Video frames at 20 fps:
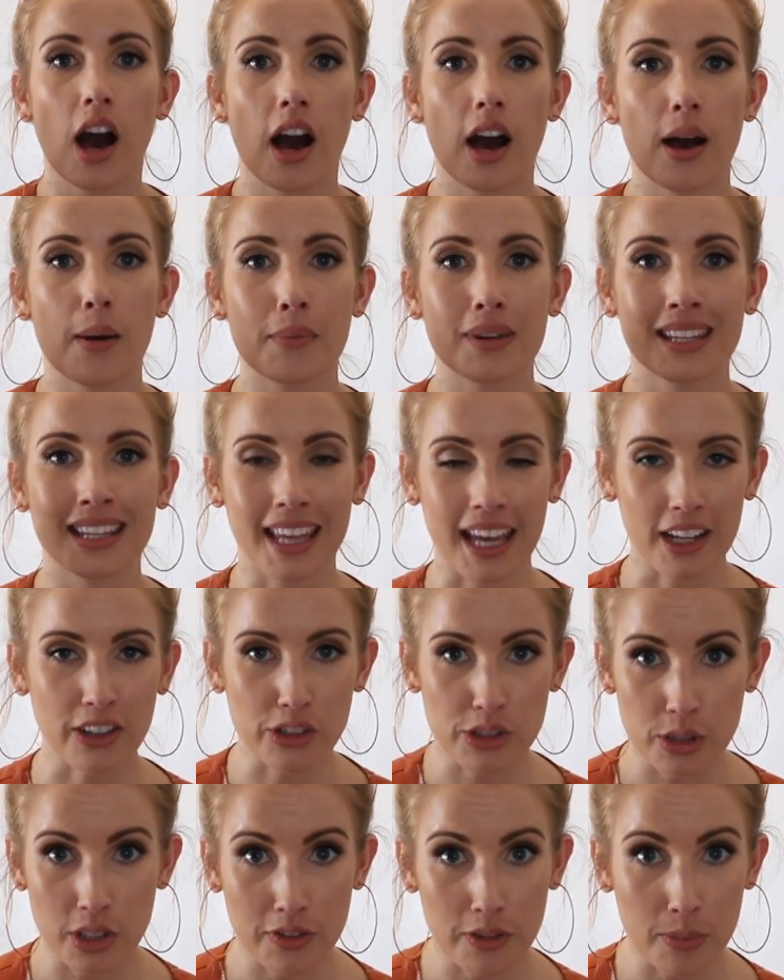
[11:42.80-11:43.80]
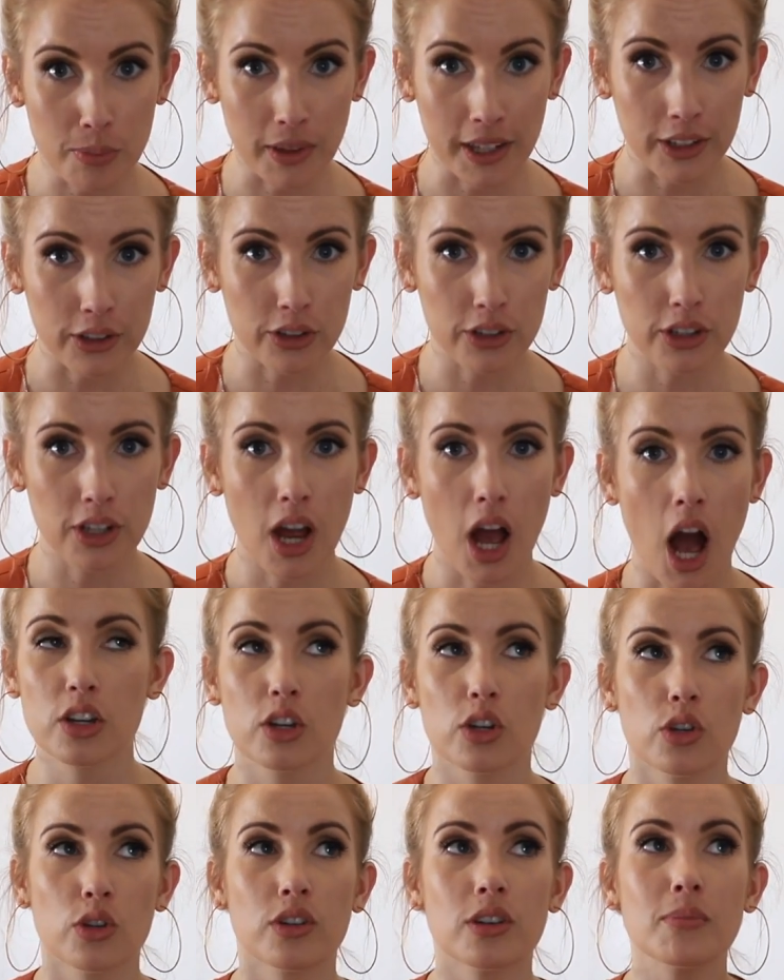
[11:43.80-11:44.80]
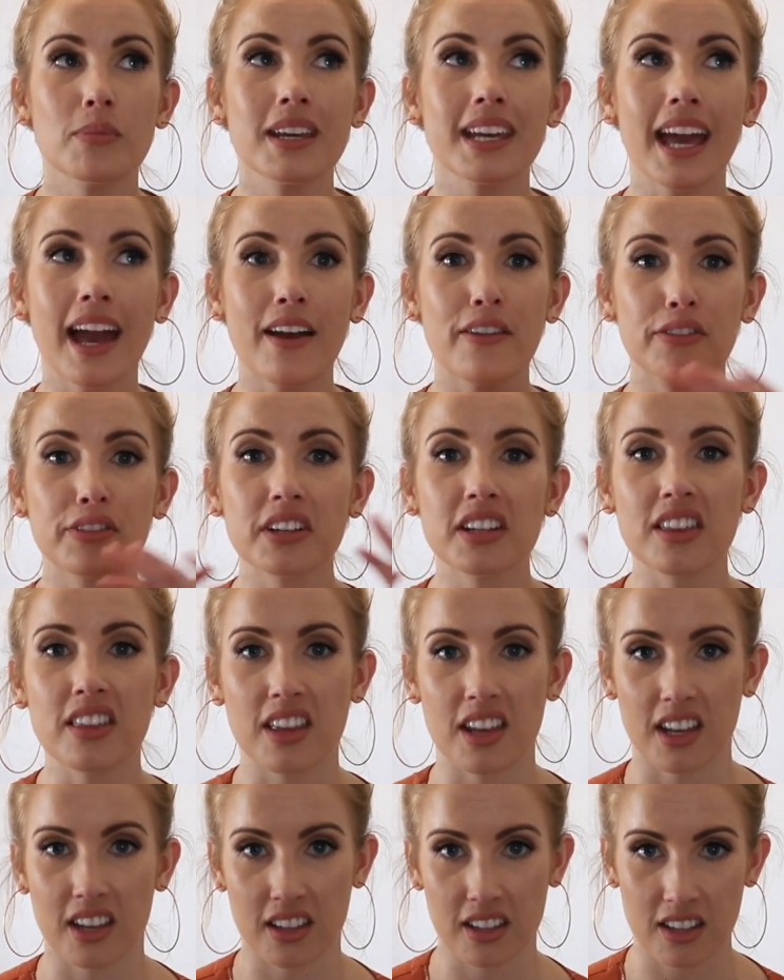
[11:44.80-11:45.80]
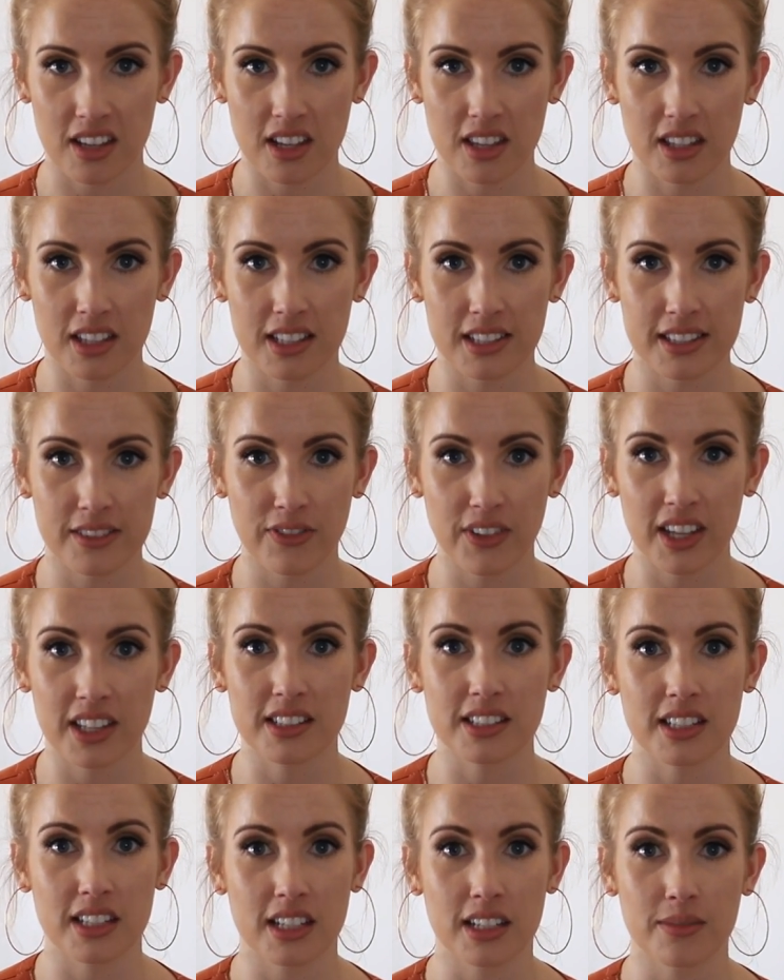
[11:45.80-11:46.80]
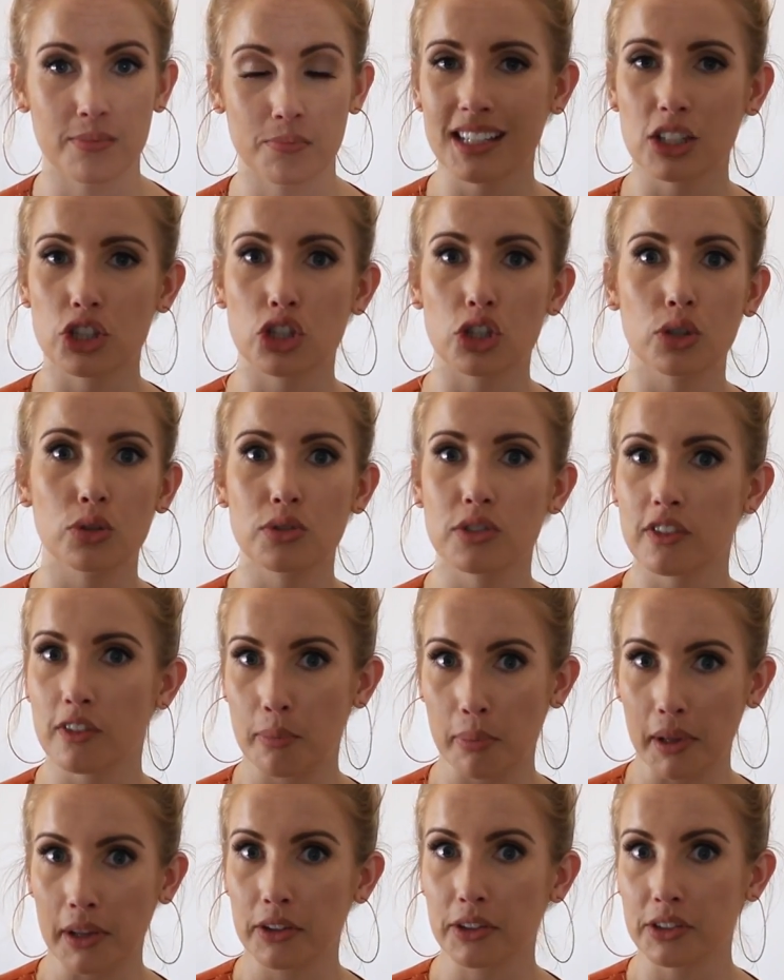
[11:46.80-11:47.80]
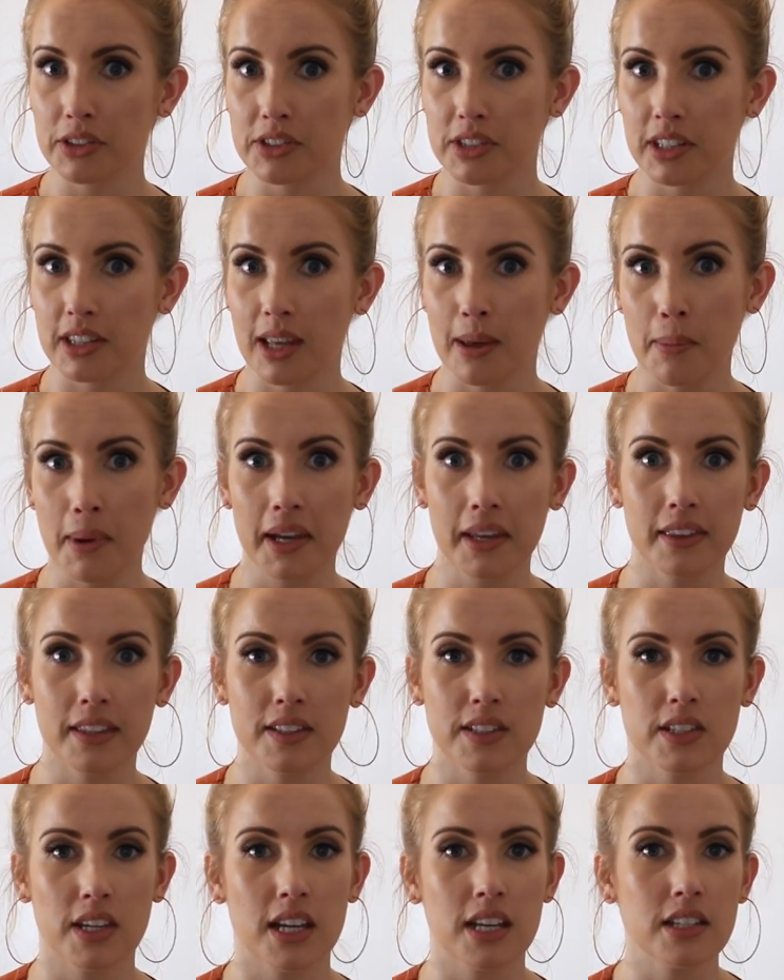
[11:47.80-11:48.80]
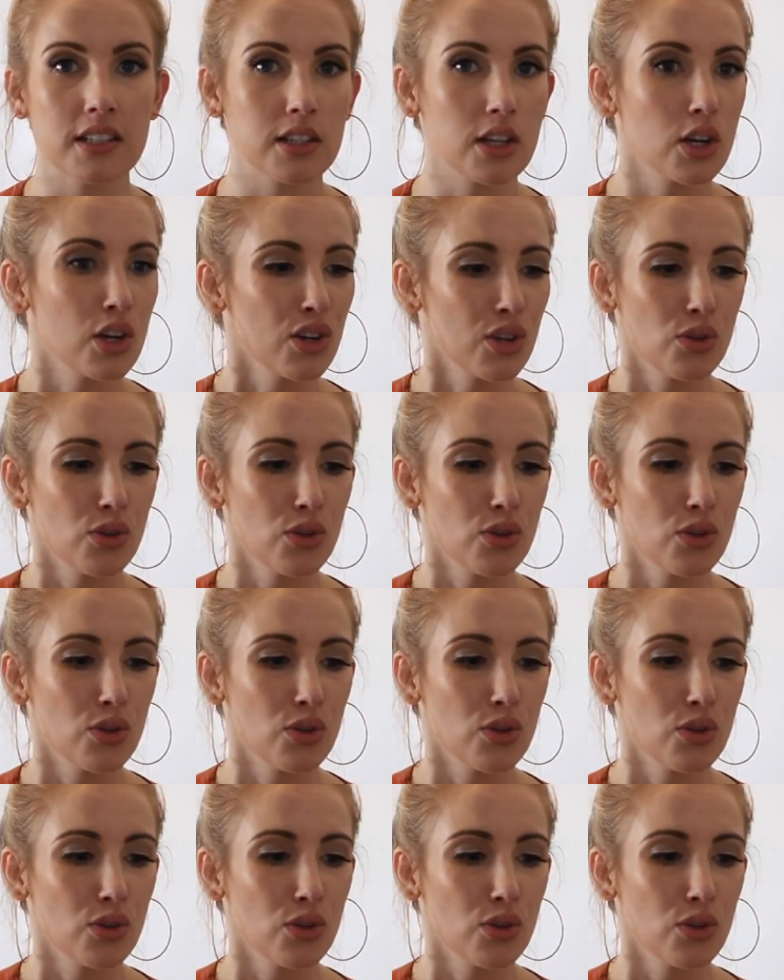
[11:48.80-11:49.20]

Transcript: Um, get yourself a blender. You can make everything in these fancy exclusive blenders that they make these days.